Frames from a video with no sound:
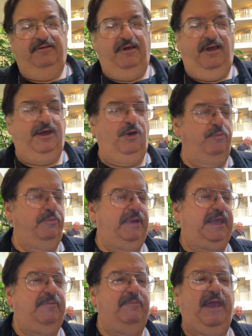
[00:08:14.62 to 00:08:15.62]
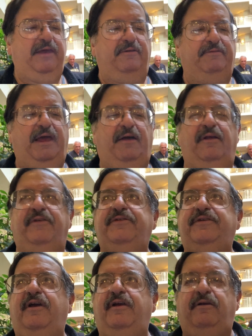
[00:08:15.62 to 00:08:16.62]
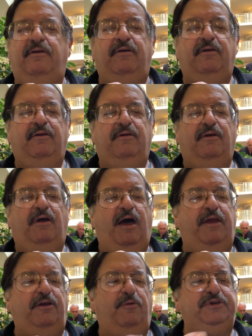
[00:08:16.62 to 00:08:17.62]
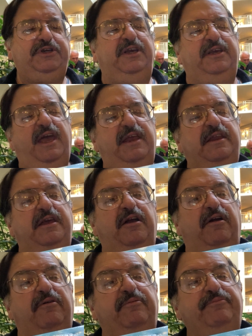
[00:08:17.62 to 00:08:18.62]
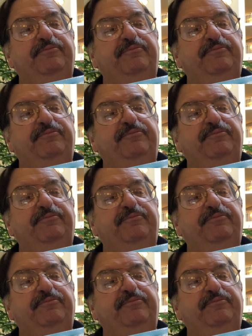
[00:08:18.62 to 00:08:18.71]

I got old Mickey Mantle now. Let's see. I don't know what you can get in here.